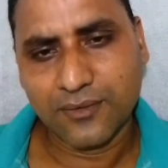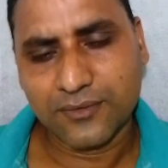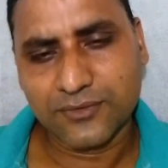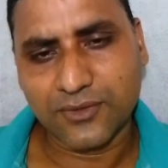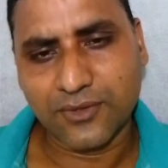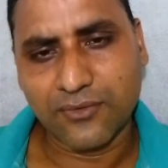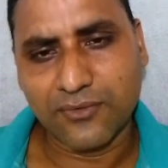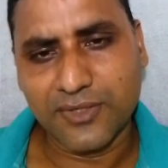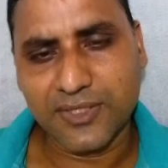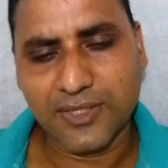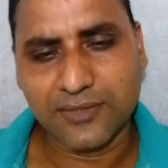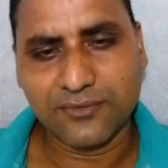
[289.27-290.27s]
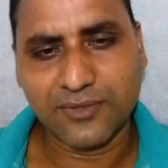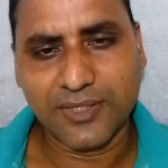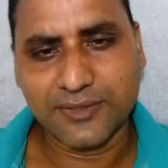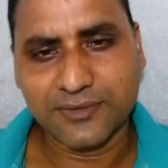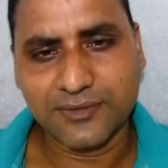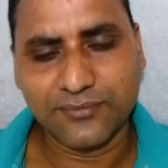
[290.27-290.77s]
surrounding as well
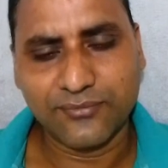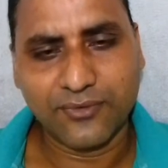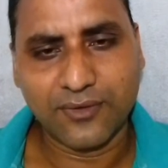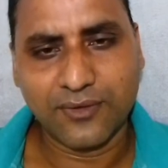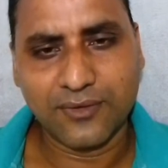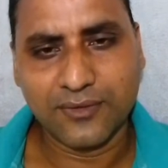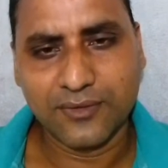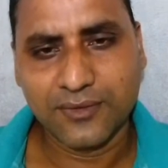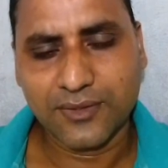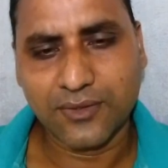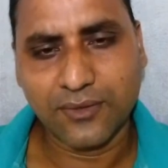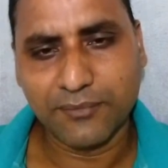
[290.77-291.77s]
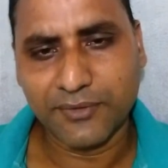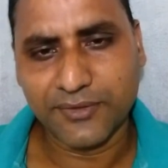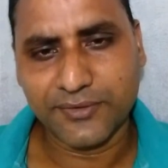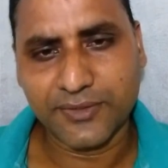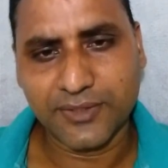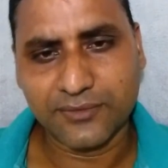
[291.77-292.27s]
as for
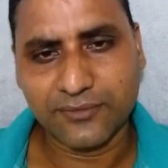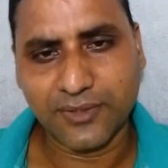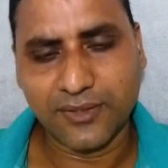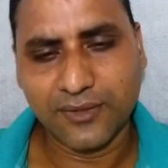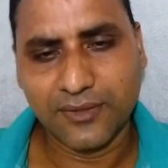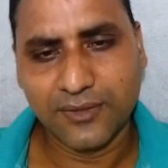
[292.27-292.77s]
community as well.